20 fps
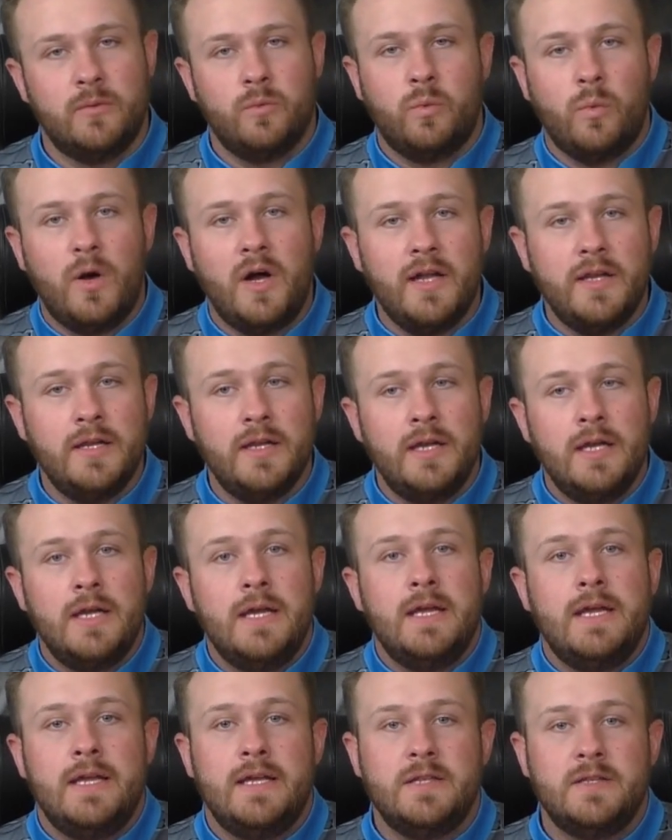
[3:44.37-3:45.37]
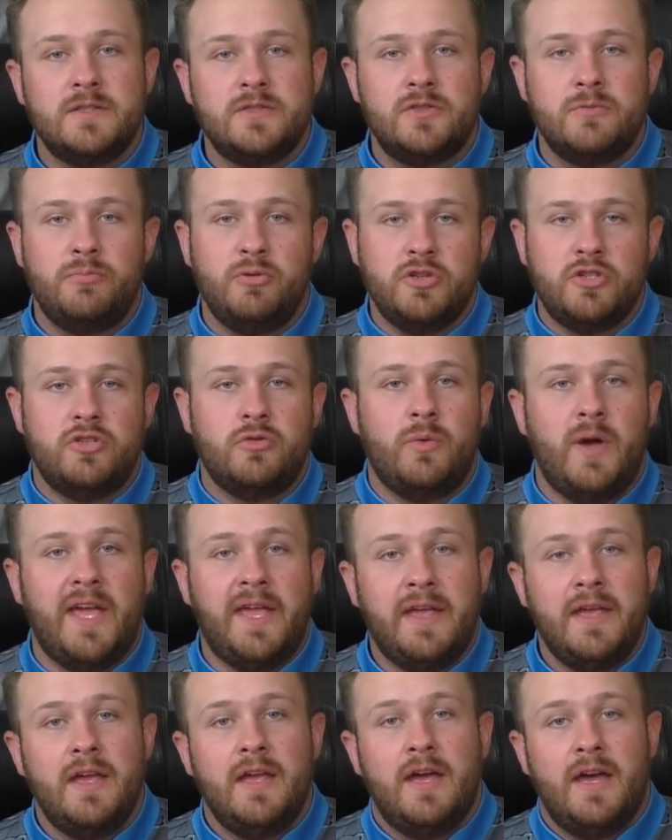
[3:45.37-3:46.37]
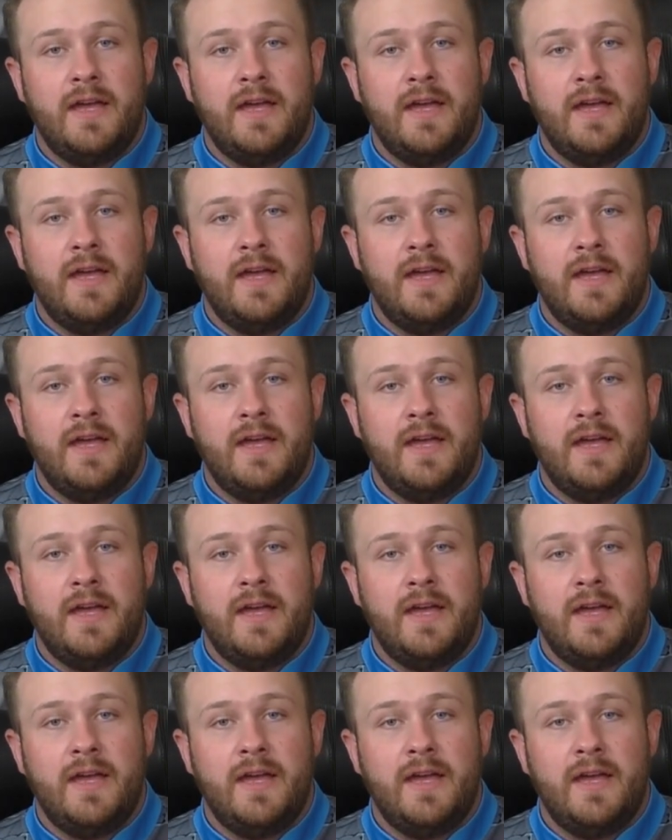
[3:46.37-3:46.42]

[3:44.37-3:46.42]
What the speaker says: One is the push away.